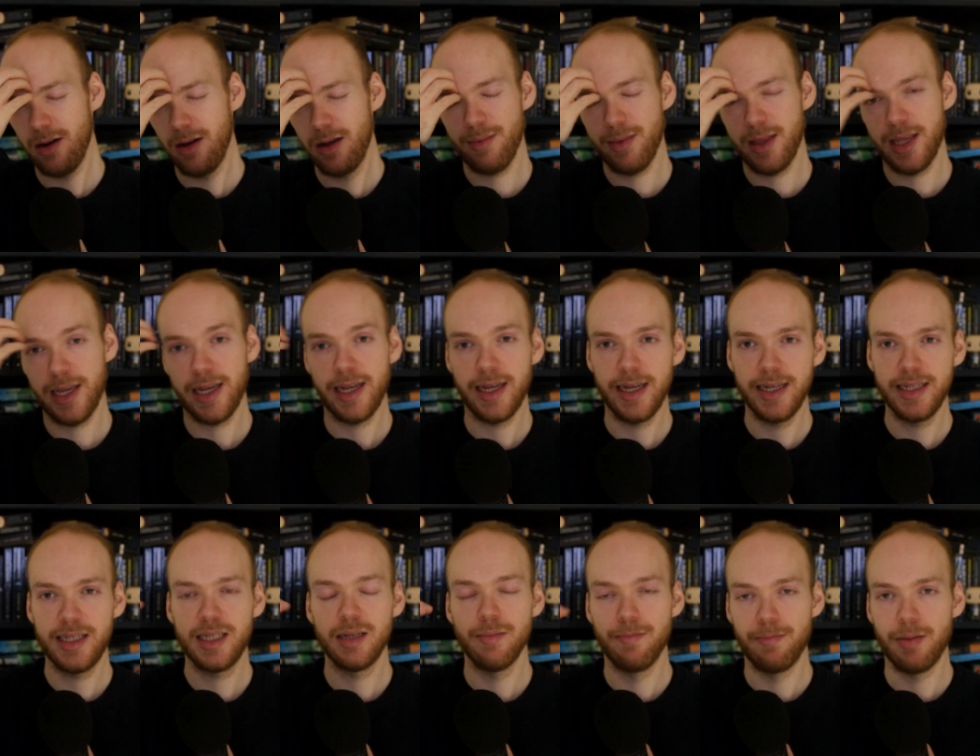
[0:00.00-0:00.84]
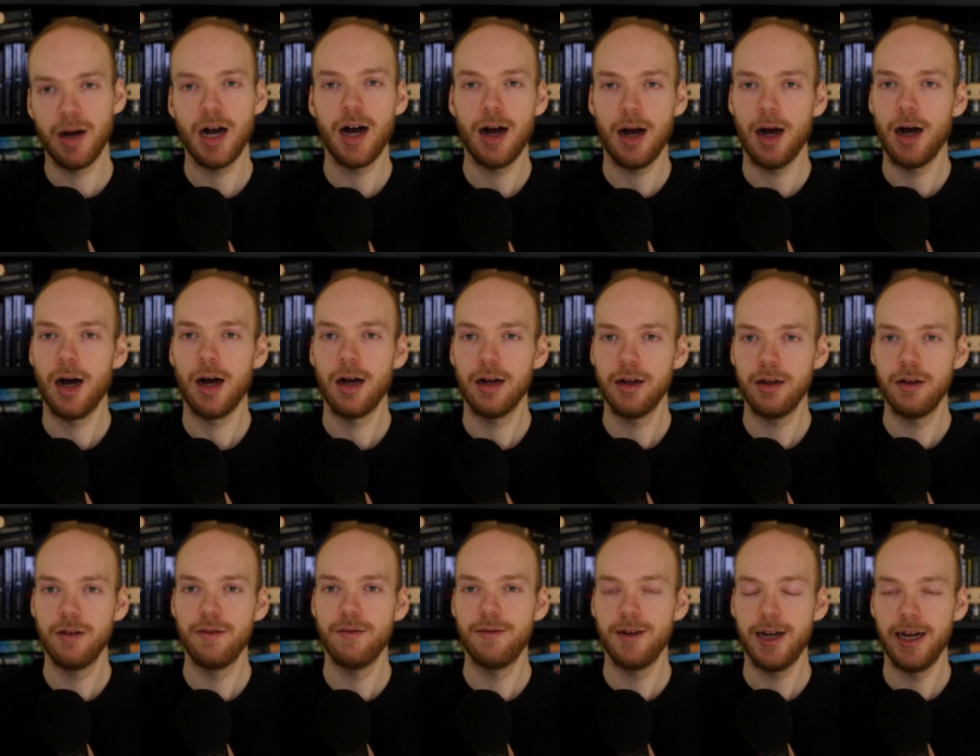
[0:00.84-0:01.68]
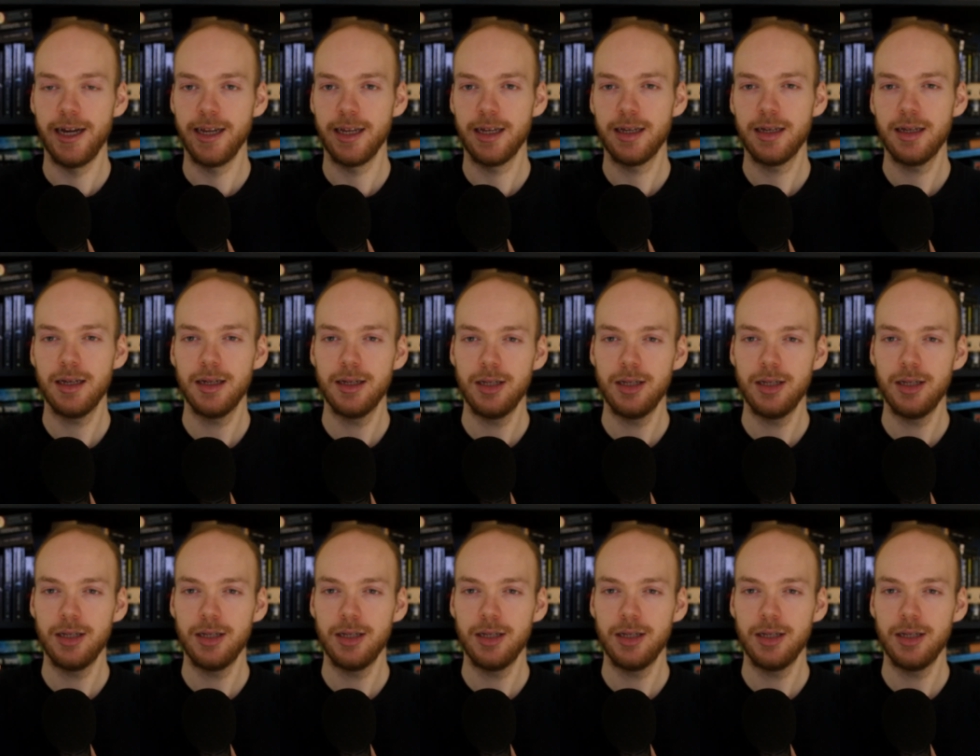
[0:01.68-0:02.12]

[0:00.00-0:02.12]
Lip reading: that it's a bar of like,